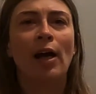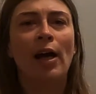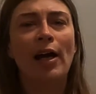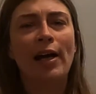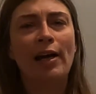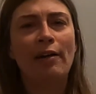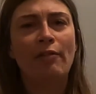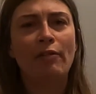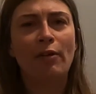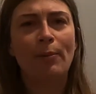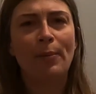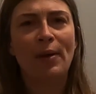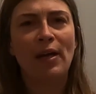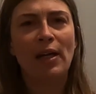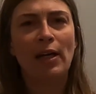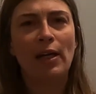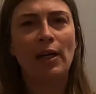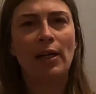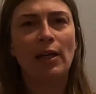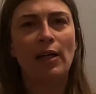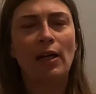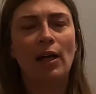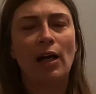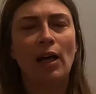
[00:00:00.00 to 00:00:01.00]
Hi
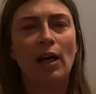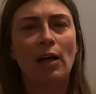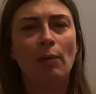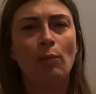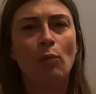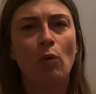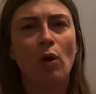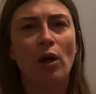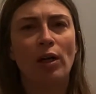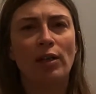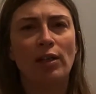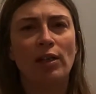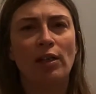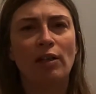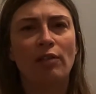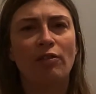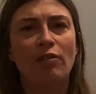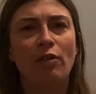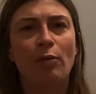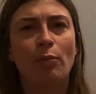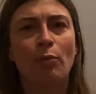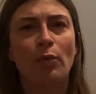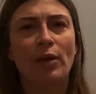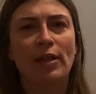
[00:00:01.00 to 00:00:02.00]
everybody, I'm Wanda
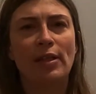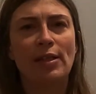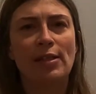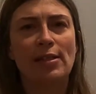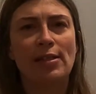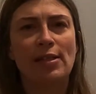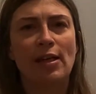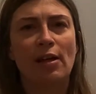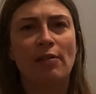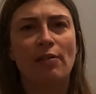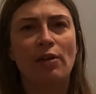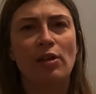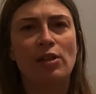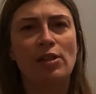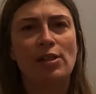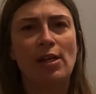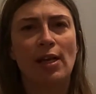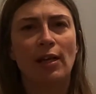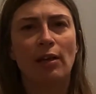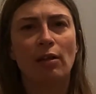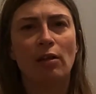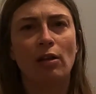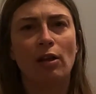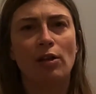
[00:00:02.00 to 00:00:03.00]
from Rediscover
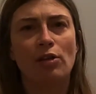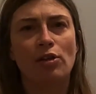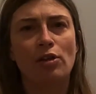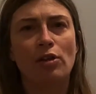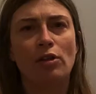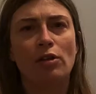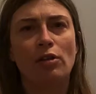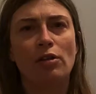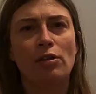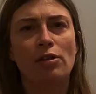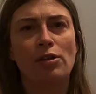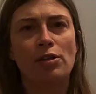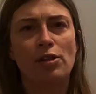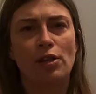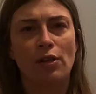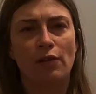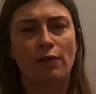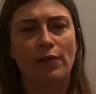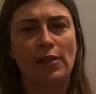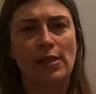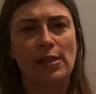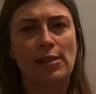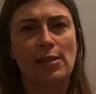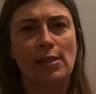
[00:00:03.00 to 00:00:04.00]
Psychological
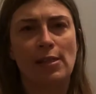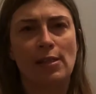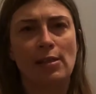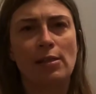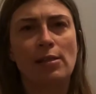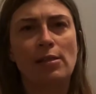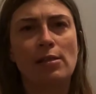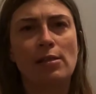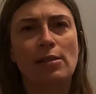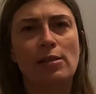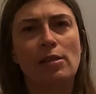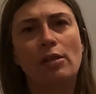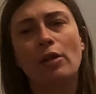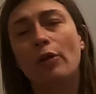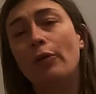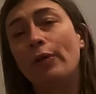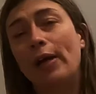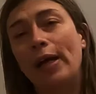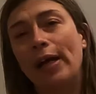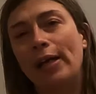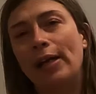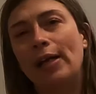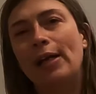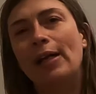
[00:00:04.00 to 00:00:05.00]
Services
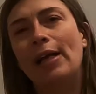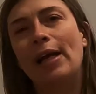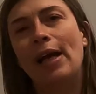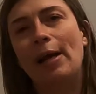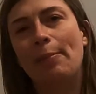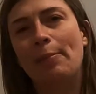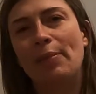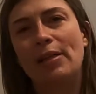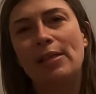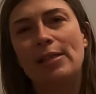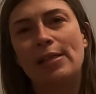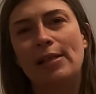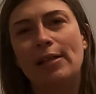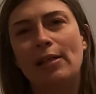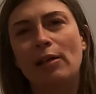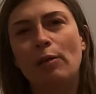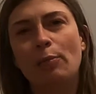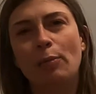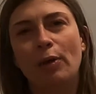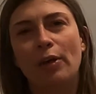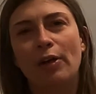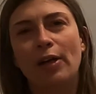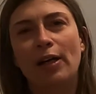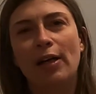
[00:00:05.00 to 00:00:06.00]
located in Edmonton,
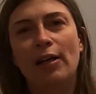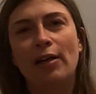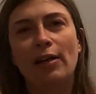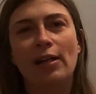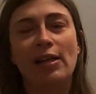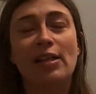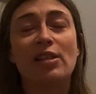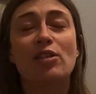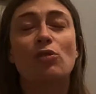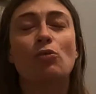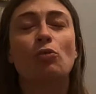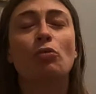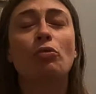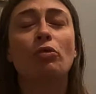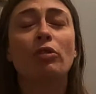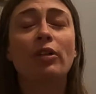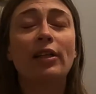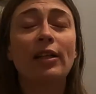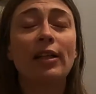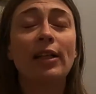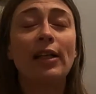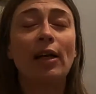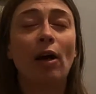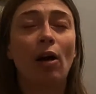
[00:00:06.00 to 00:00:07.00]
Alberta. It's
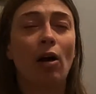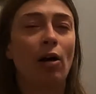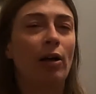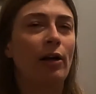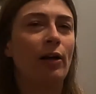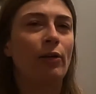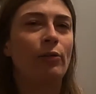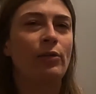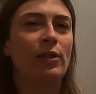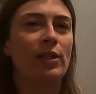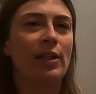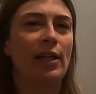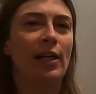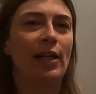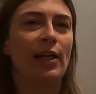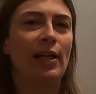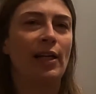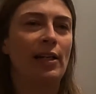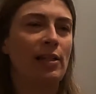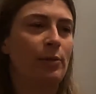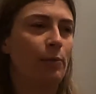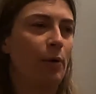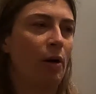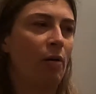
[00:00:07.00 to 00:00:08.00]
really hot out today.
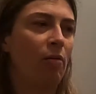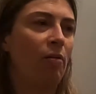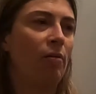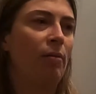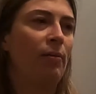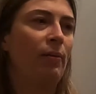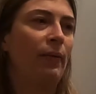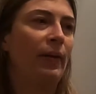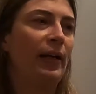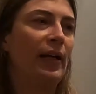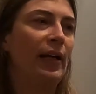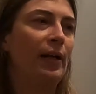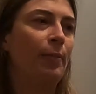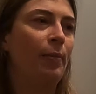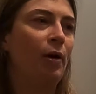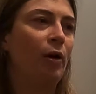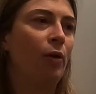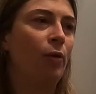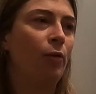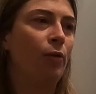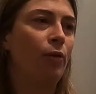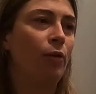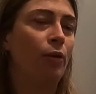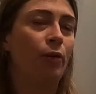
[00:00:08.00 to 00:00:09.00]
It's probably
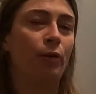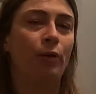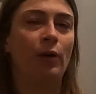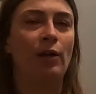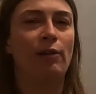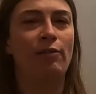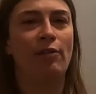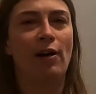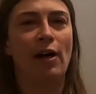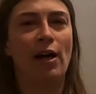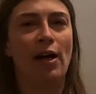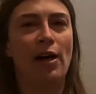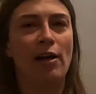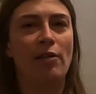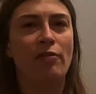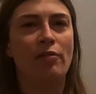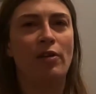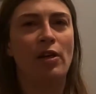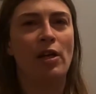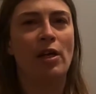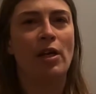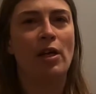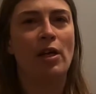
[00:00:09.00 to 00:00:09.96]
about 35.